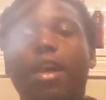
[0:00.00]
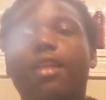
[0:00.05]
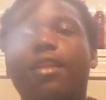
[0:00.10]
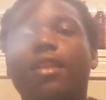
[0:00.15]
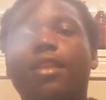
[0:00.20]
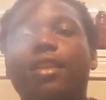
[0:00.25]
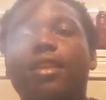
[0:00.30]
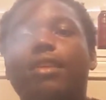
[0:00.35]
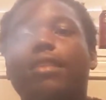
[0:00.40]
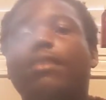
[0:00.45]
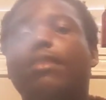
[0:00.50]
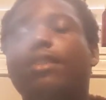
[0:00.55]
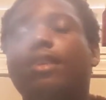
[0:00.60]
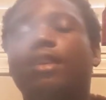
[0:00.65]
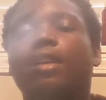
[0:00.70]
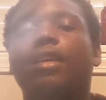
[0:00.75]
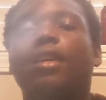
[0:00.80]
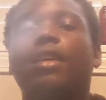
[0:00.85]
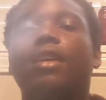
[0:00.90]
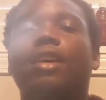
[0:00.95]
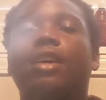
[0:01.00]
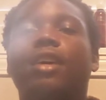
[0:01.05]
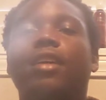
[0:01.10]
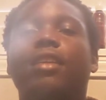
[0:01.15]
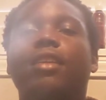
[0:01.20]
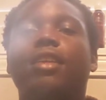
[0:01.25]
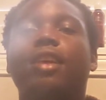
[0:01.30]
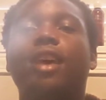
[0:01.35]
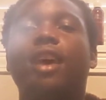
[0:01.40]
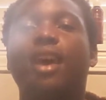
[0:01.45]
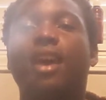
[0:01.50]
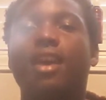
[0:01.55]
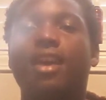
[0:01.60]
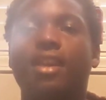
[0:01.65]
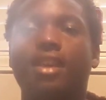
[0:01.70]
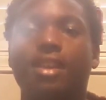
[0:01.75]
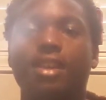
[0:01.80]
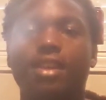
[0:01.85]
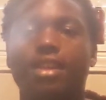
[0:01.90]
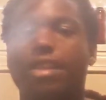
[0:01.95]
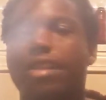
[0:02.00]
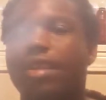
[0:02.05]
after this, after that, hey,